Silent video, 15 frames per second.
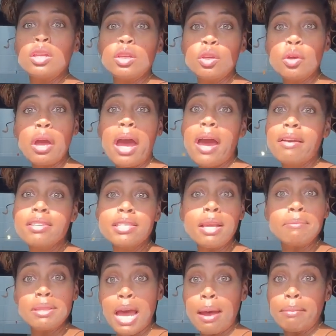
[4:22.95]
you have
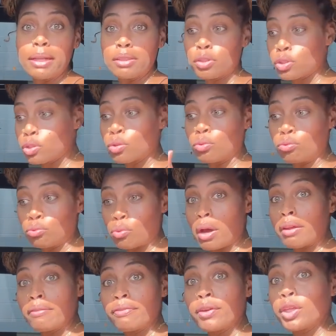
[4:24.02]
some tablets too,
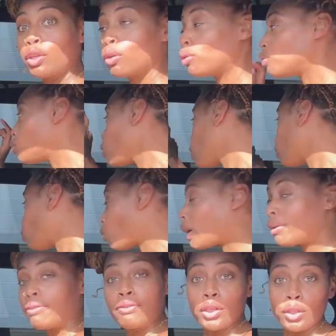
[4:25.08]
one for you, one for